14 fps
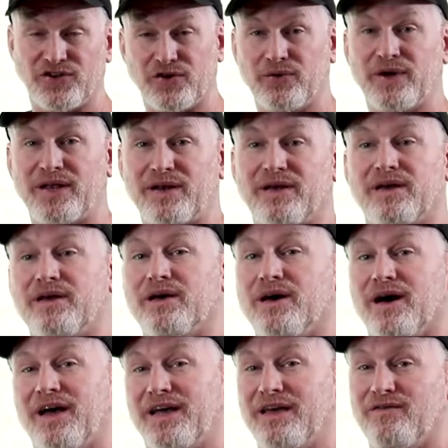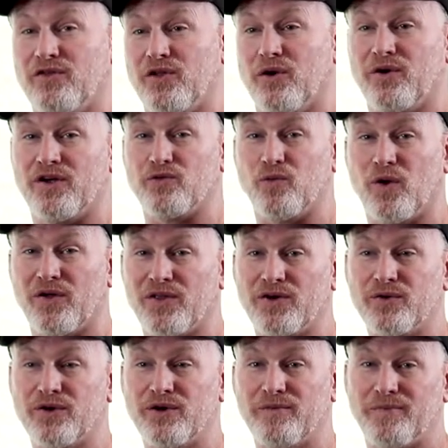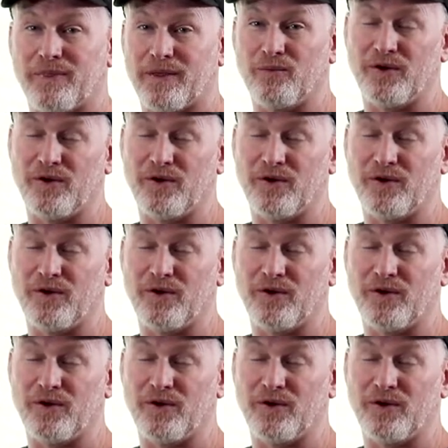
to it, even though it is walnut oil.